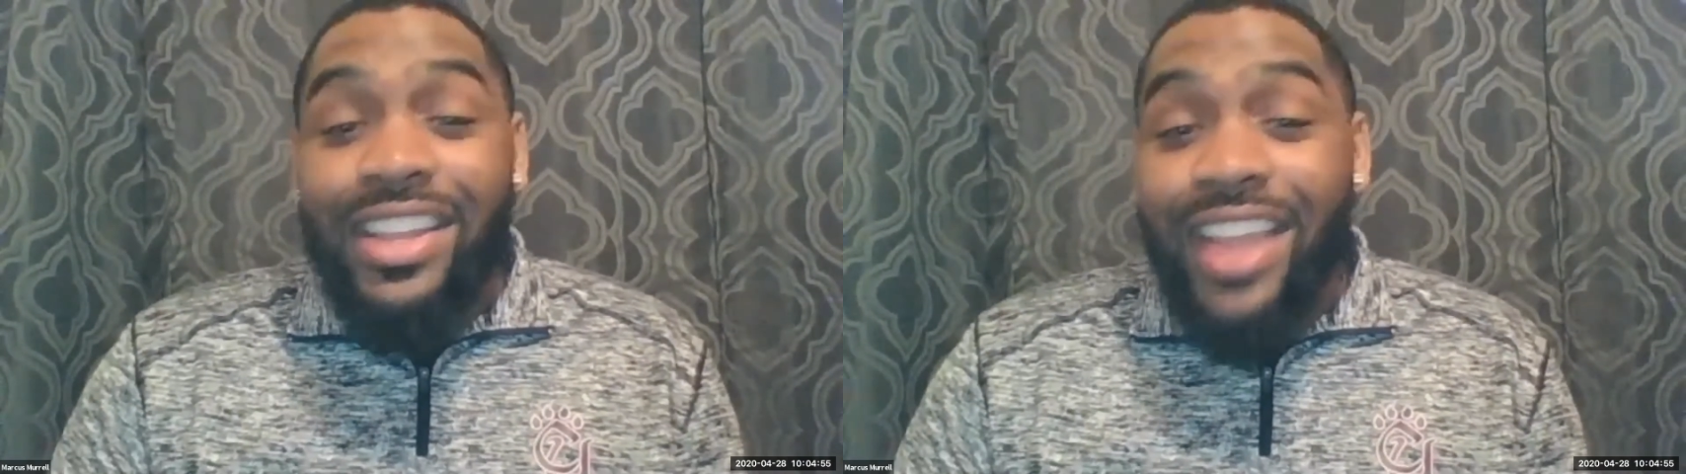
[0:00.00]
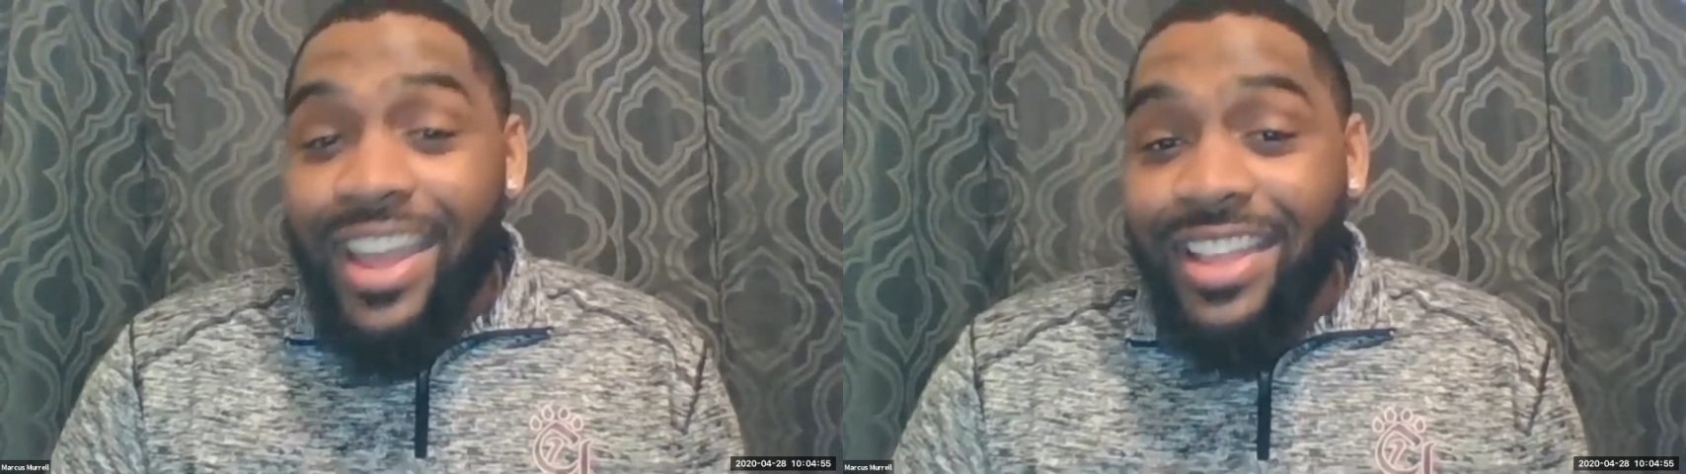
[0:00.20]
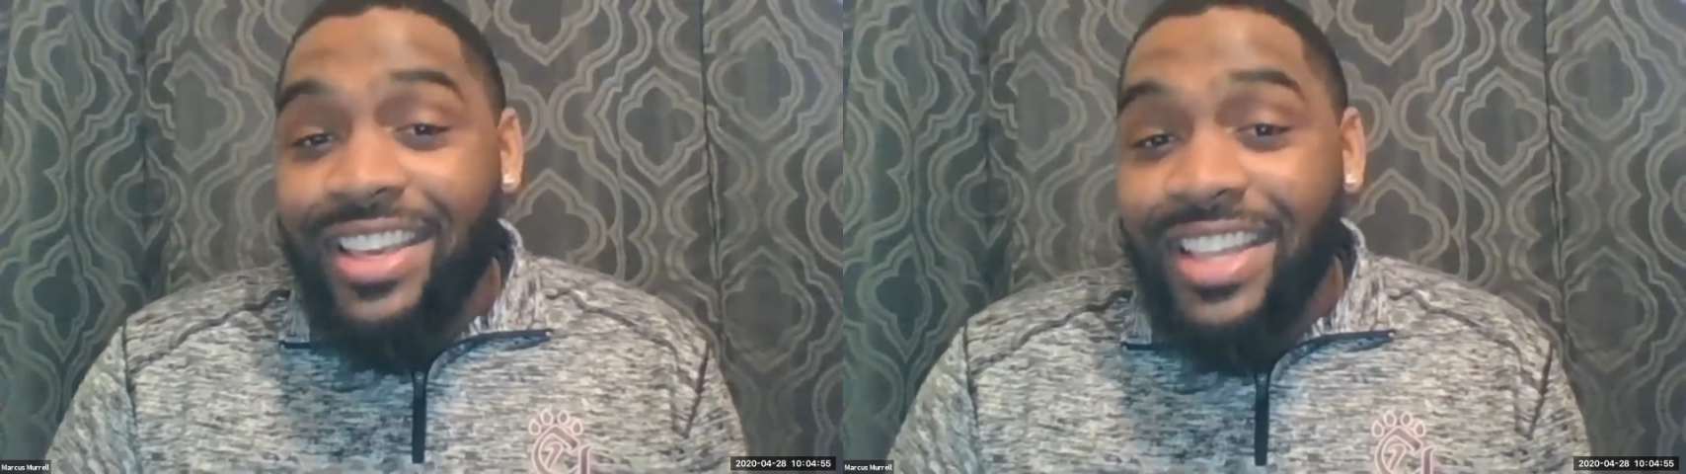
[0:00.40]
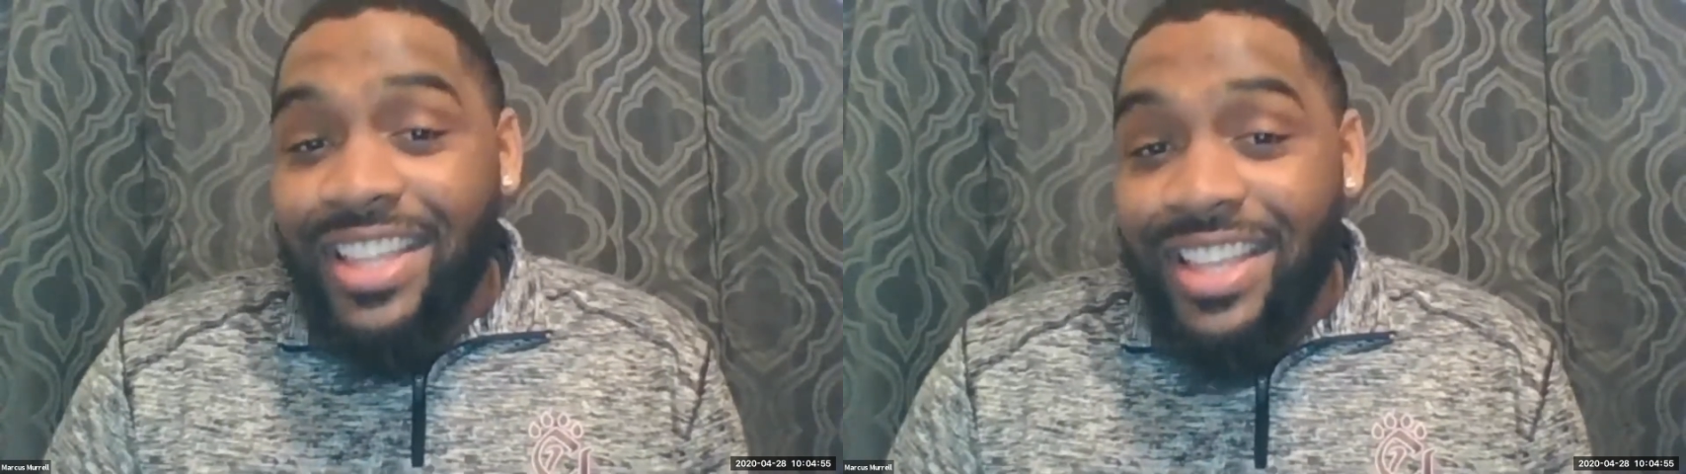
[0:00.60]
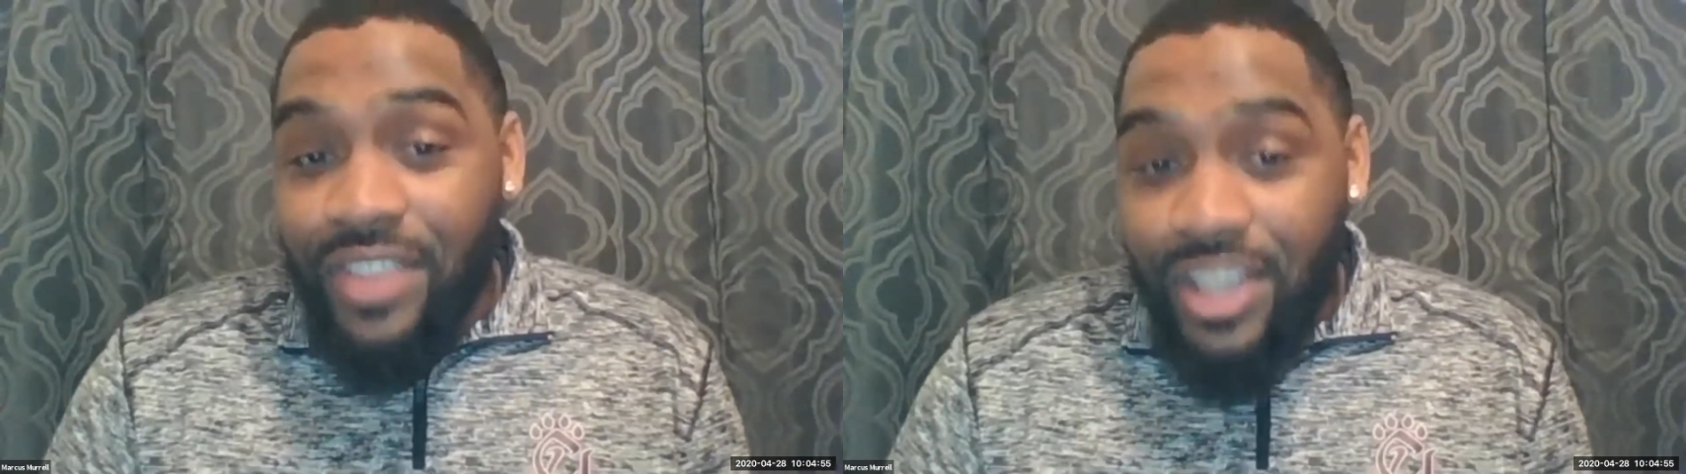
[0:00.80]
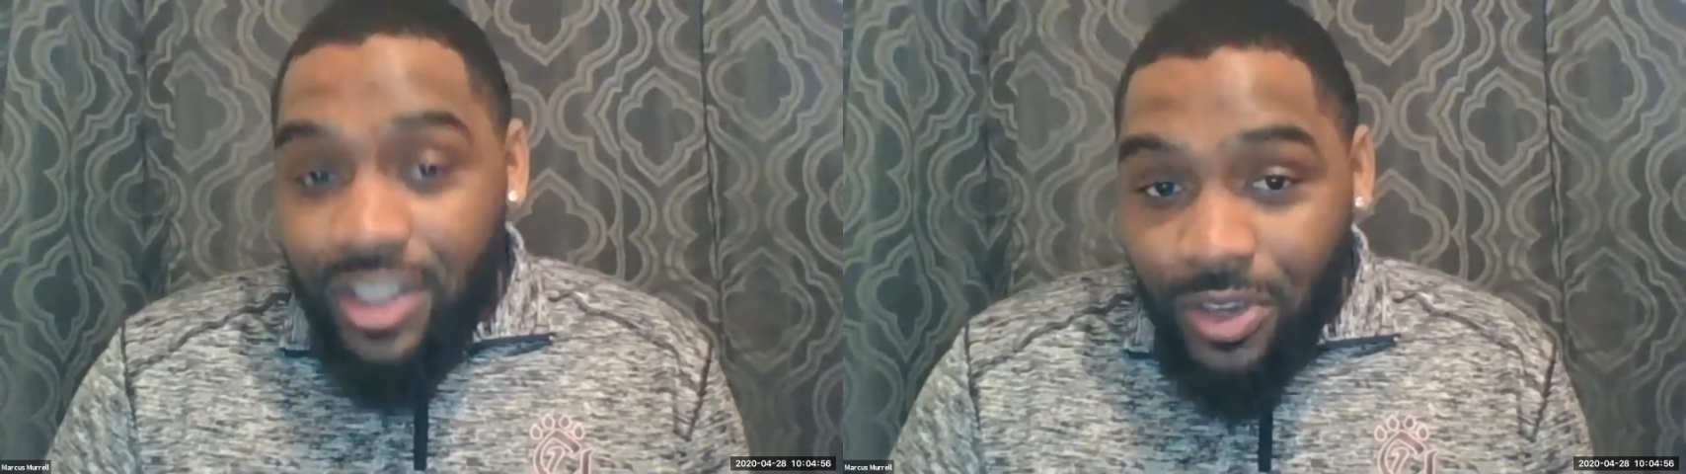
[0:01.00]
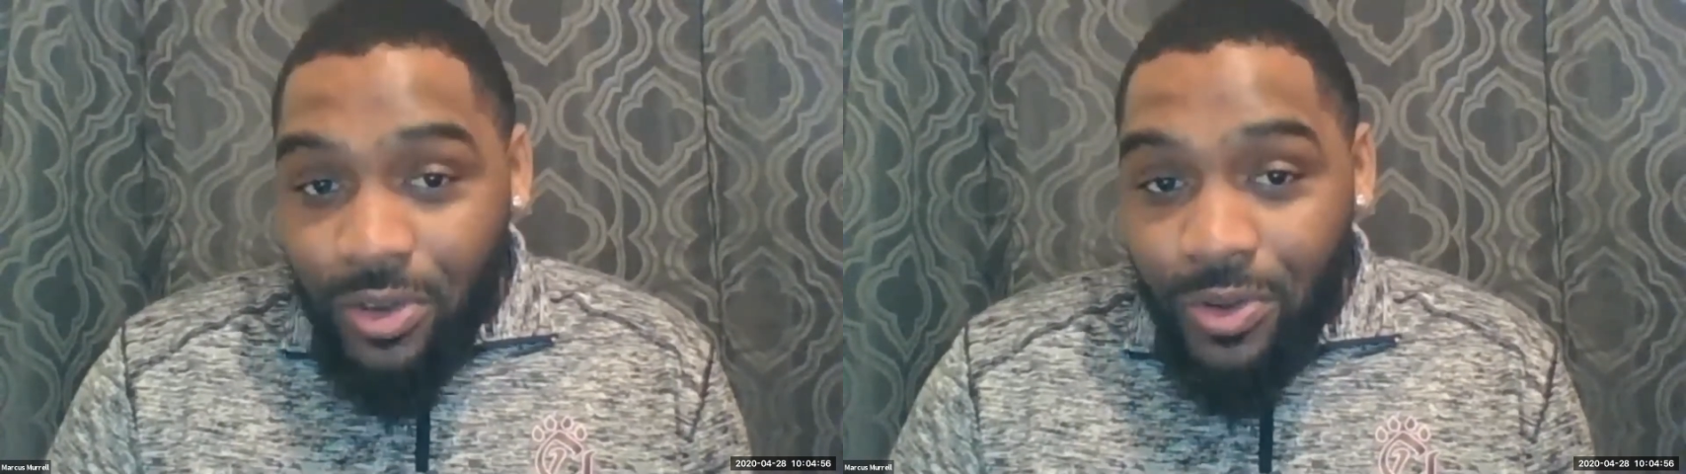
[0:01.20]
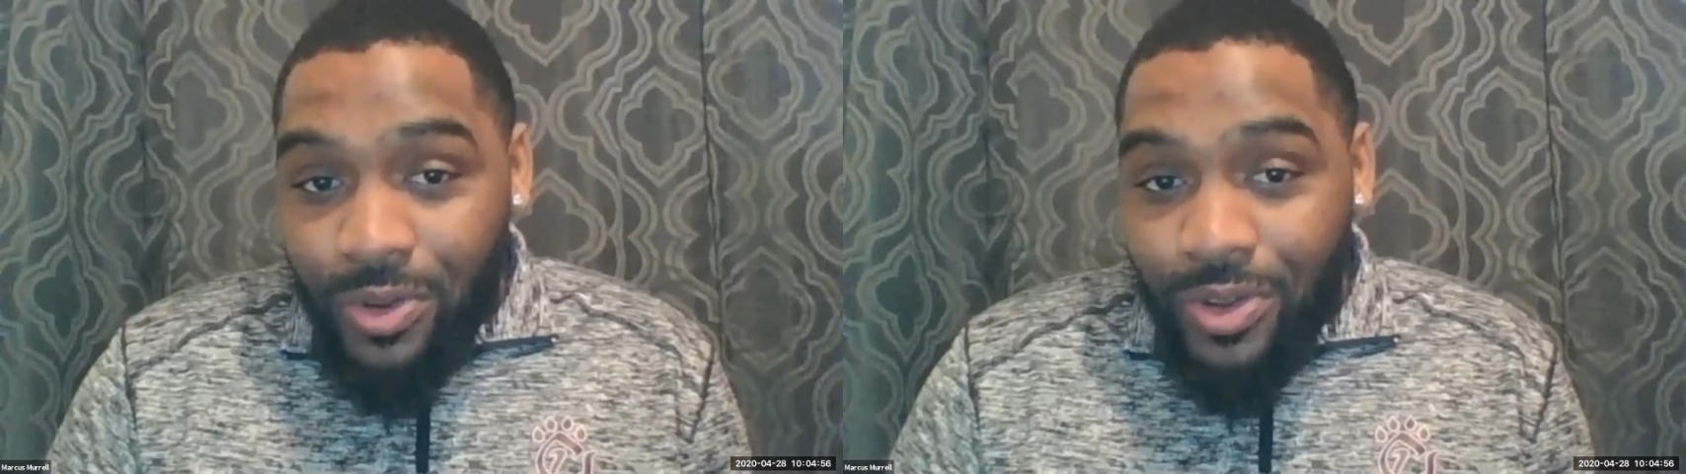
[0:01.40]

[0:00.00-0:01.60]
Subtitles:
1872.